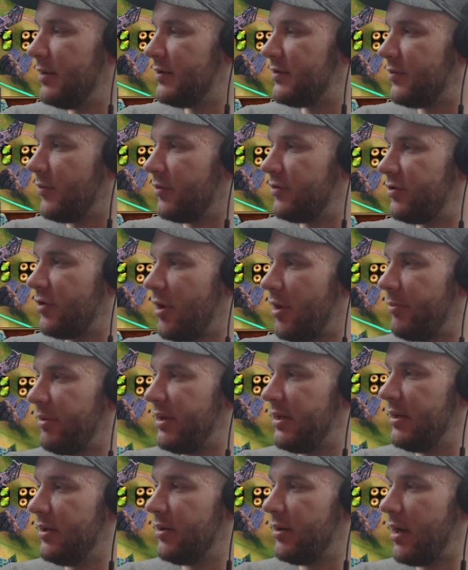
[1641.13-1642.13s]
So we'll chop
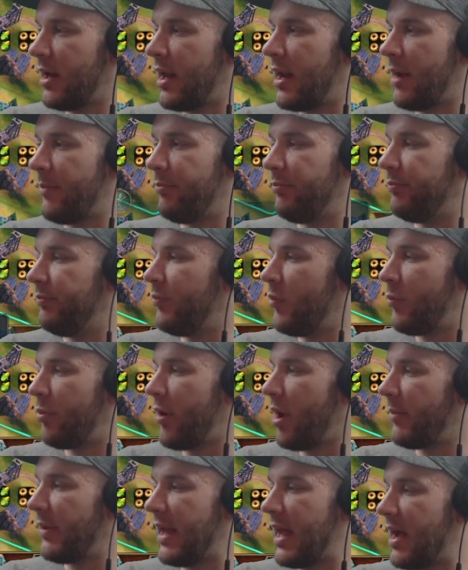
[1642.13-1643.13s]
here, and we'll
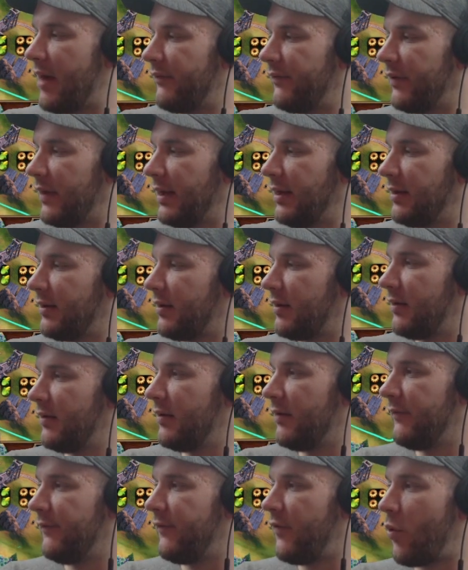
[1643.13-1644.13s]
probably have like
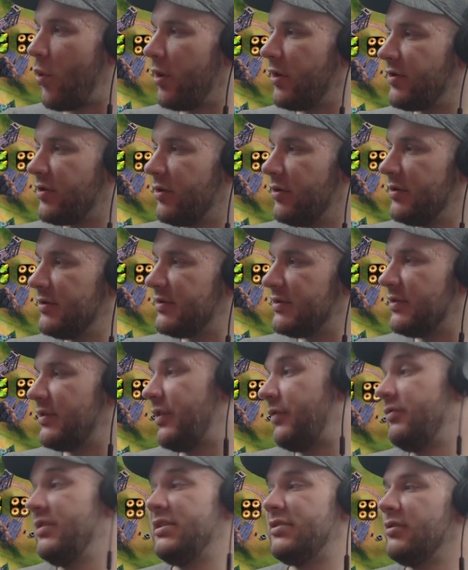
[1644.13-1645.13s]

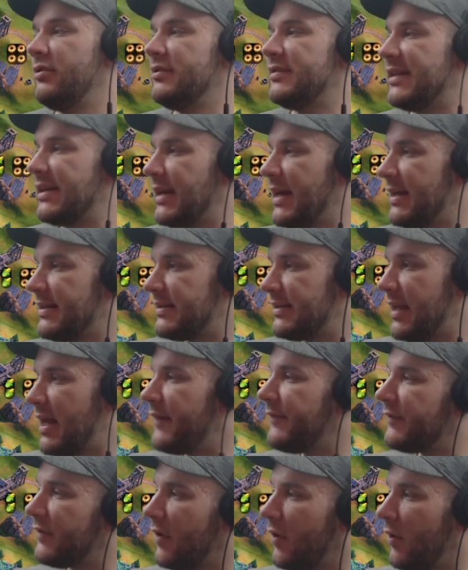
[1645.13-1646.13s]
3 turns, I guess,
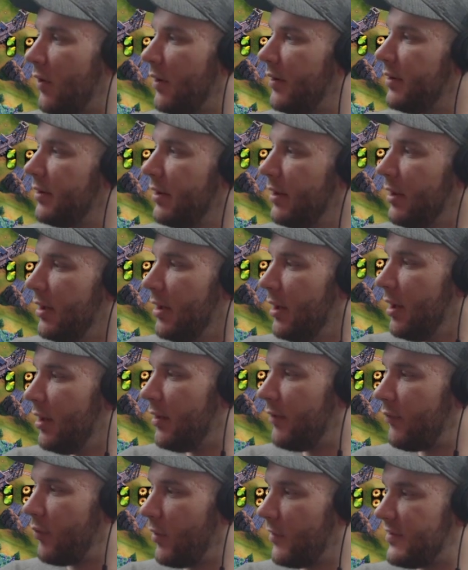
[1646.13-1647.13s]
left on
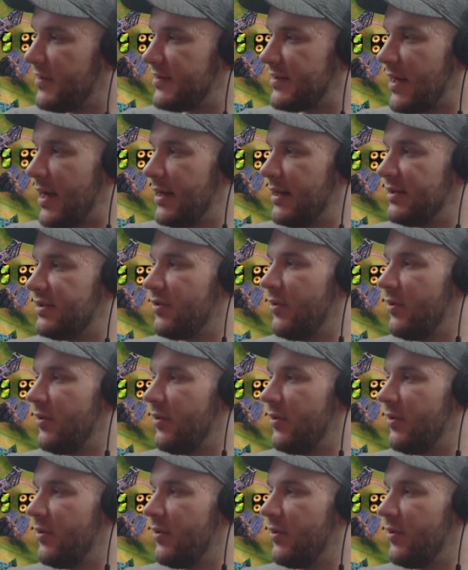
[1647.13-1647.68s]
the Royal Society.